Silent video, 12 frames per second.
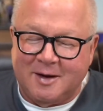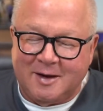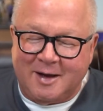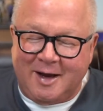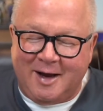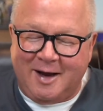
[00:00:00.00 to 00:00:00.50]

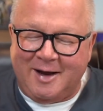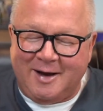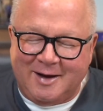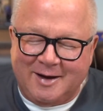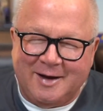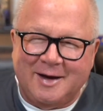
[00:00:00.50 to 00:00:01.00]
Yeah.
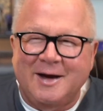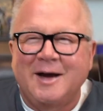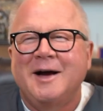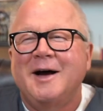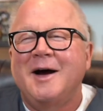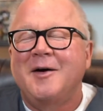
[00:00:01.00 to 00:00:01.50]

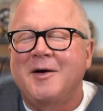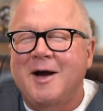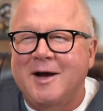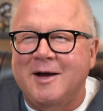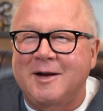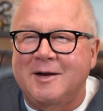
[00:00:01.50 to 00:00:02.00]

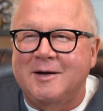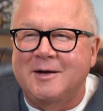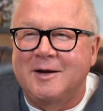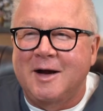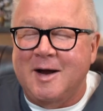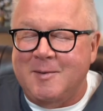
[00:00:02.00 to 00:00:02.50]
Well,
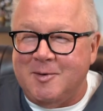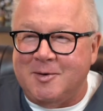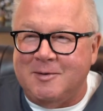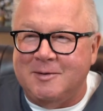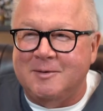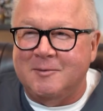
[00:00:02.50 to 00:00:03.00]
I
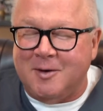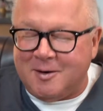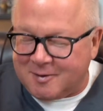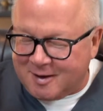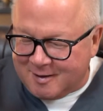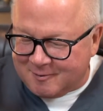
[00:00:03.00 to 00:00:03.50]
heard. Well,
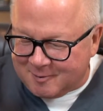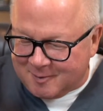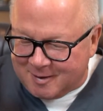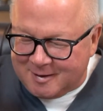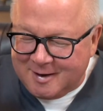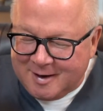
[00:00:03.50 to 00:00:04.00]
okay, never
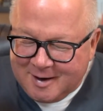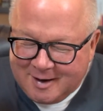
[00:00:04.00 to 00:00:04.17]
mind.